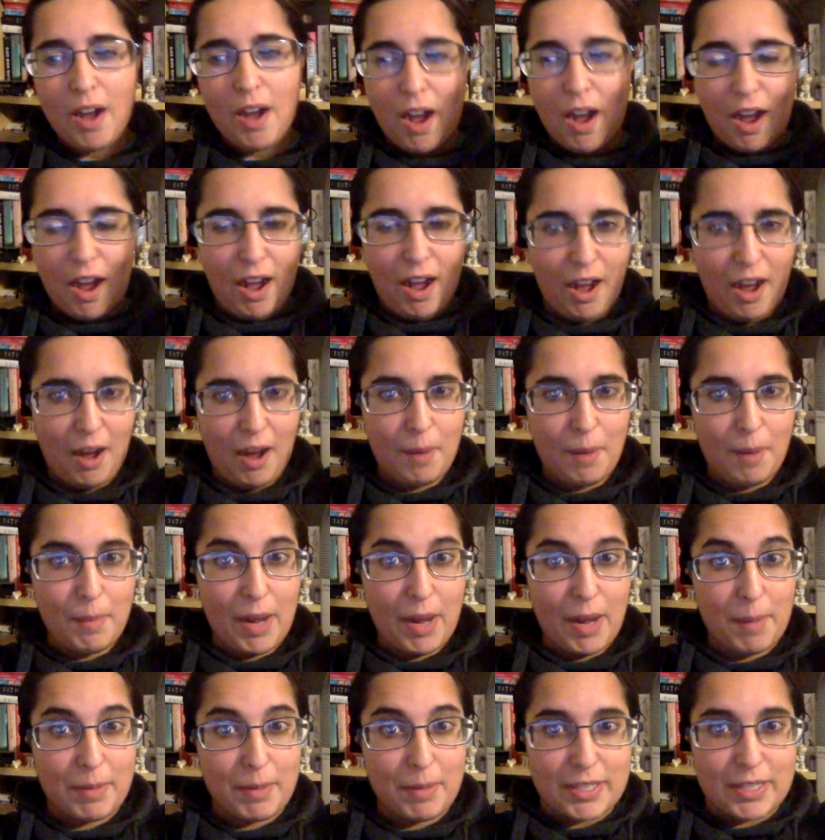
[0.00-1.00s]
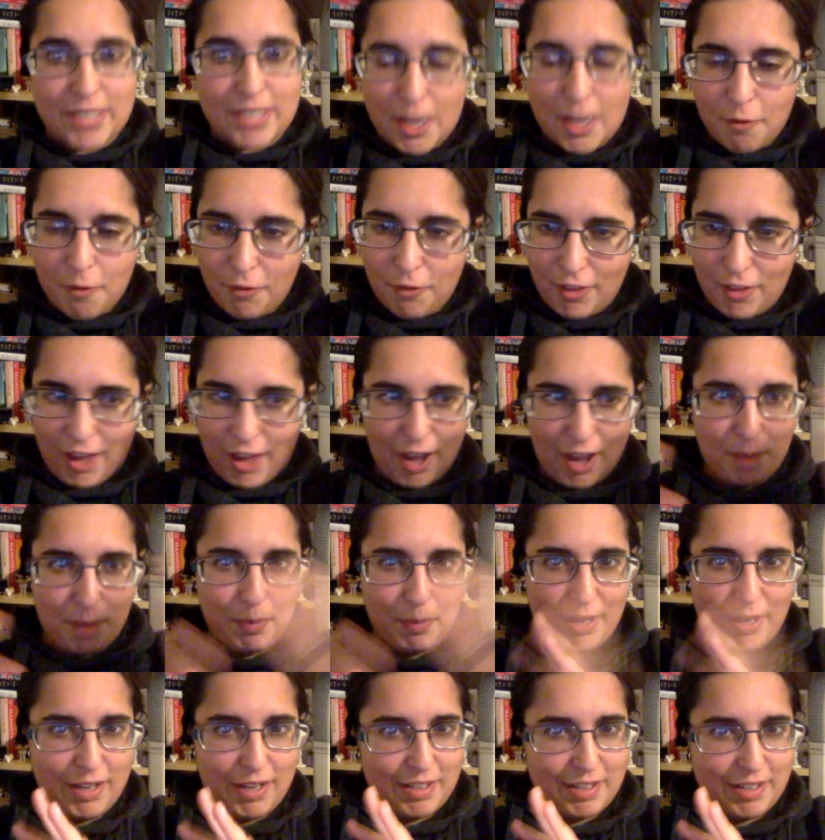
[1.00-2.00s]
and I'm excited for that
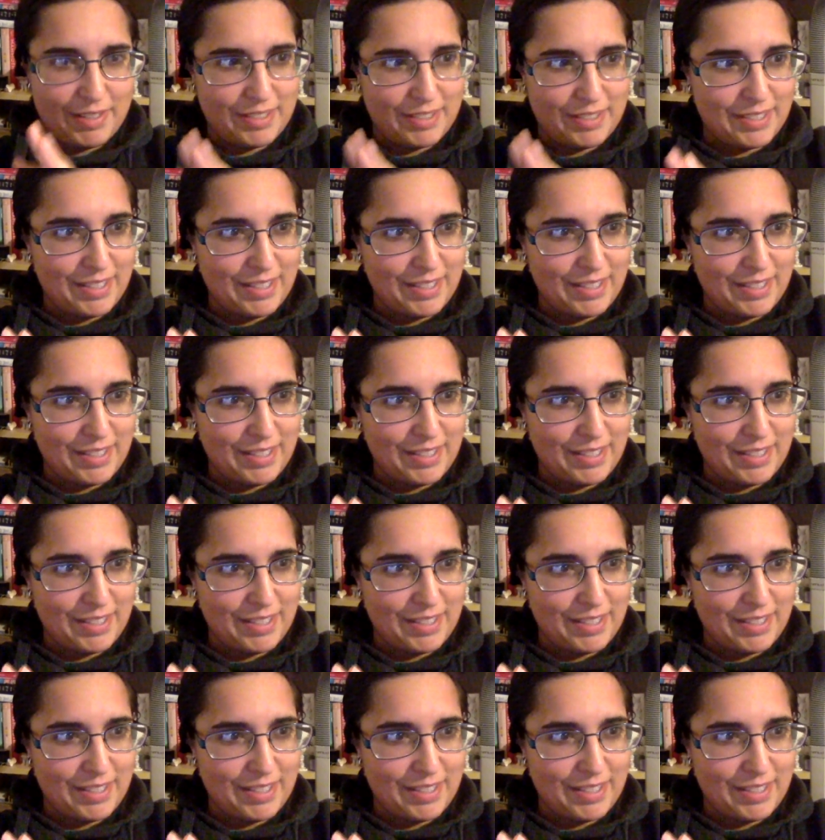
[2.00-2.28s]
because